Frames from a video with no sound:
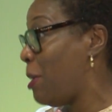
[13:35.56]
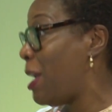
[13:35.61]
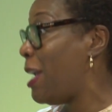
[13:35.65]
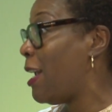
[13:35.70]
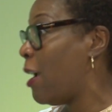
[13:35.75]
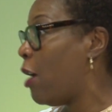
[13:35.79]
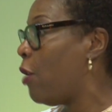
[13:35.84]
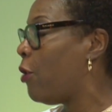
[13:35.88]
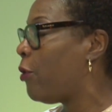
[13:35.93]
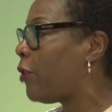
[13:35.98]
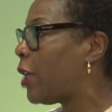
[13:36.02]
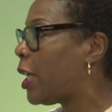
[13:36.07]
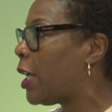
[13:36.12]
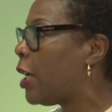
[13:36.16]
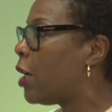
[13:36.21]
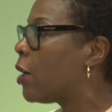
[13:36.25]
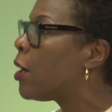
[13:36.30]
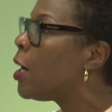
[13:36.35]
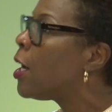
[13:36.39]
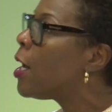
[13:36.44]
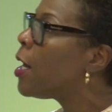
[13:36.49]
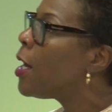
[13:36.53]
me over yeah.
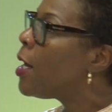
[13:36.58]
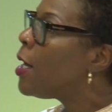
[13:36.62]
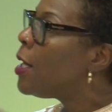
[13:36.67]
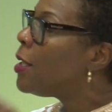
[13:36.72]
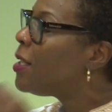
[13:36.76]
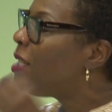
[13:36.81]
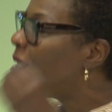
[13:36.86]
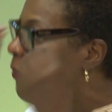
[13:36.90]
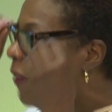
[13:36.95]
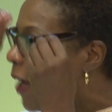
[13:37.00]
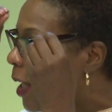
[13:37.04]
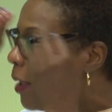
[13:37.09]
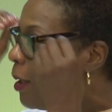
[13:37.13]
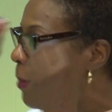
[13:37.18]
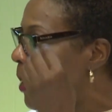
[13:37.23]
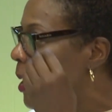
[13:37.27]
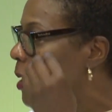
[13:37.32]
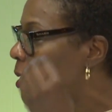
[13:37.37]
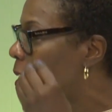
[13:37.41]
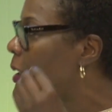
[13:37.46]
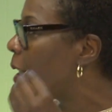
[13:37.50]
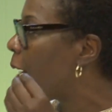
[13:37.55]
here.
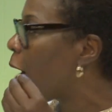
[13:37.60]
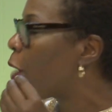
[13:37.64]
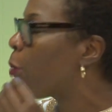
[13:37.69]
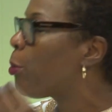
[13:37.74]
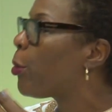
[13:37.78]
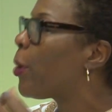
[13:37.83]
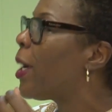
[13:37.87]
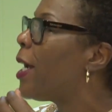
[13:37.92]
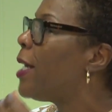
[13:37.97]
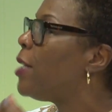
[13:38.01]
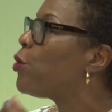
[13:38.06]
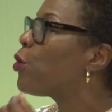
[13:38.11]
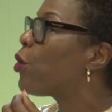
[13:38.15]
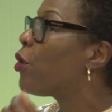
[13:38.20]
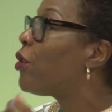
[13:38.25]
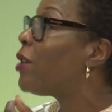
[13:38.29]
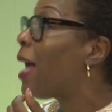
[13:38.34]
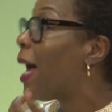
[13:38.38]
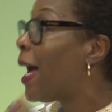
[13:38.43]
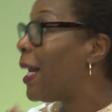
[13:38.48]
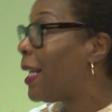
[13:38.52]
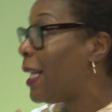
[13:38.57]
Developmentally, our brains are
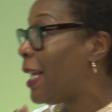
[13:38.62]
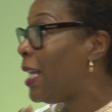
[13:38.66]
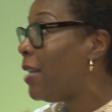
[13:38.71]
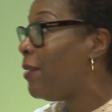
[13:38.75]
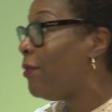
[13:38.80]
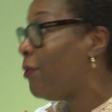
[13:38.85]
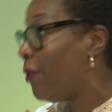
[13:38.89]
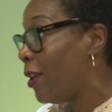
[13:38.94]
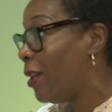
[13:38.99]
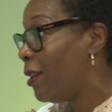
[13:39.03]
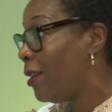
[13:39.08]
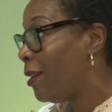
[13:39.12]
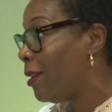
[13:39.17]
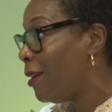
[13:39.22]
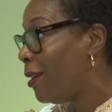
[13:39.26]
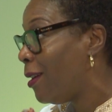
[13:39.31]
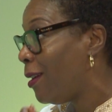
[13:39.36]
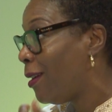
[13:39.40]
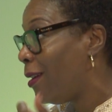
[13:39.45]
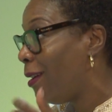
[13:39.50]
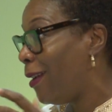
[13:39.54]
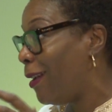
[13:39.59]
not even
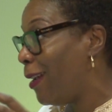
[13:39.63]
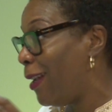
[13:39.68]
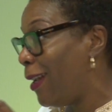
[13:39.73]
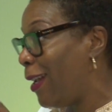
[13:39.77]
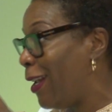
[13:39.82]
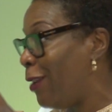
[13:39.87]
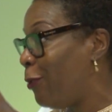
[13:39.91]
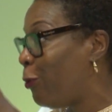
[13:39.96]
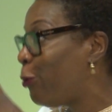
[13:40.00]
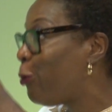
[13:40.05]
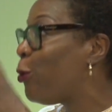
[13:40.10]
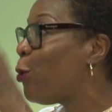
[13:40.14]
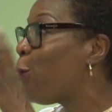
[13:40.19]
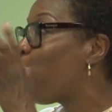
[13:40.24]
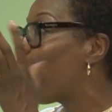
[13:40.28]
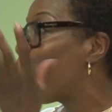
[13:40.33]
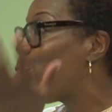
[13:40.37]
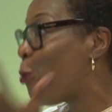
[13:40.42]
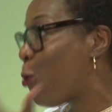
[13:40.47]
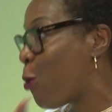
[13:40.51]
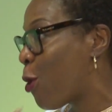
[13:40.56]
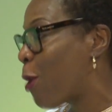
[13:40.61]
in full
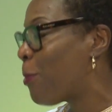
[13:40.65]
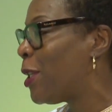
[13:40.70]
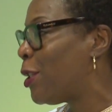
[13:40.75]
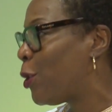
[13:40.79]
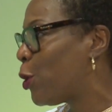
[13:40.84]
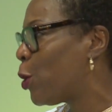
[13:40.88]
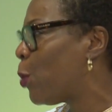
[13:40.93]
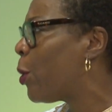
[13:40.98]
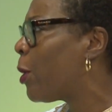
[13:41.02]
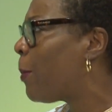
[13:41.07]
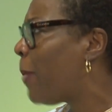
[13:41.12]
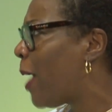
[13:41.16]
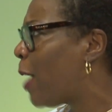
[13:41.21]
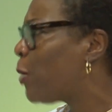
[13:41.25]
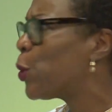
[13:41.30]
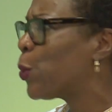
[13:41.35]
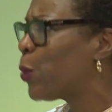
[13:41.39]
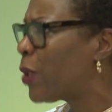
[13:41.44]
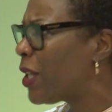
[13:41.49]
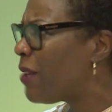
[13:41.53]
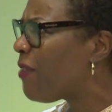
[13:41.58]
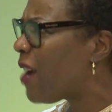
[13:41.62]
form until we're about
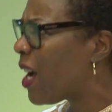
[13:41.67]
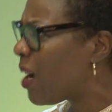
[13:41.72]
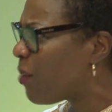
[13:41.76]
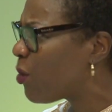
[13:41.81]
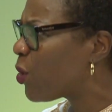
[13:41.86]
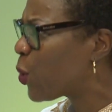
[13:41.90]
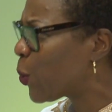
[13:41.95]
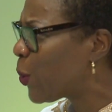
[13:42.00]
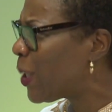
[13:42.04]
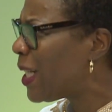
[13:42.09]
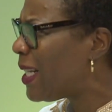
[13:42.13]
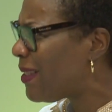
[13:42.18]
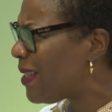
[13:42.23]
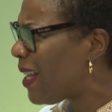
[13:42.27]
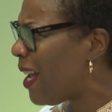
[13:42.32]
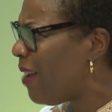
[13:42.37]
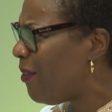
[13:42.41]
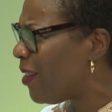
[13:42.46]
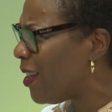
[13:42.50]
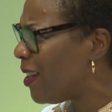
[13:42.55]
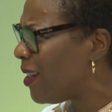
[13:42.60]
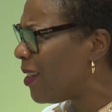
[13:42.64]
25 or
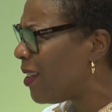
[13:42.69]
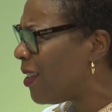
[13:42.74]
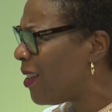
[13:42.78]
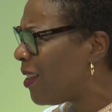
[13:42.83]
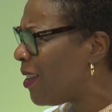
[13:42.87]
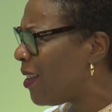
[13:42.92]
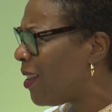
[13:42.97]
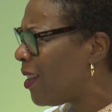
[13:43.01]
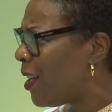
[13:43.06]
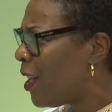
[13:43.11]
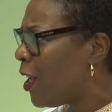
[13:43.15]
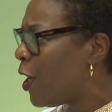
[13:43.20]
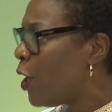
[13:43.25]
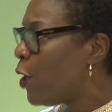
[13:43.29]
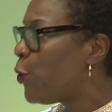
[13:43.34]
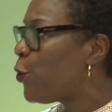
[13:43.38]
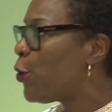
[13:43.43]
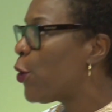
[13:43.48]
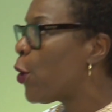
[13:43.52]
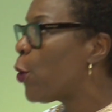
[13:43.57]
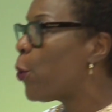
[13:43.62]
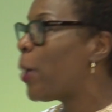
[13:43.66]
27. Yeah, right, right.
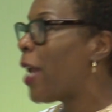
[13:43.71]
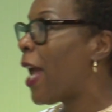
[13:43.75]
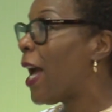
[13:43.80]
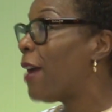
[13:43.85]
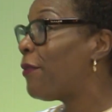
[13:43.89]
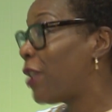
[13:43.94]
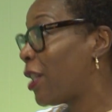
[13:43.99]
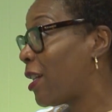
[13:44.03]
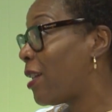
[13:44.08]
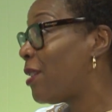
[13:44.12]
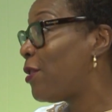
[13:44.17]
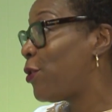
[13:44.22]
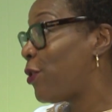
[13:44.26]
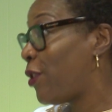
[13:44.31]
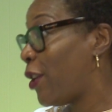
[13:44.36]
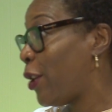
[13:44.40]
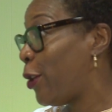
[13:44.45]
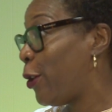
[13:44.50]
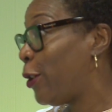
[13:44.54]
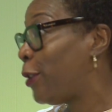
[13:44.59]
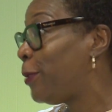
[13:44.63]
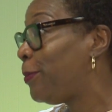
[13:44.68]
So we have to
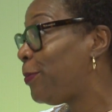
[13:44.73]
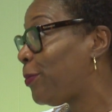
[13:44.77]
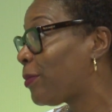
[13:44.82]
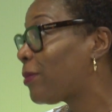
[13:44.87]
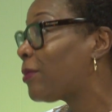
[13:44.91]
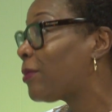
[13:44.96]
consider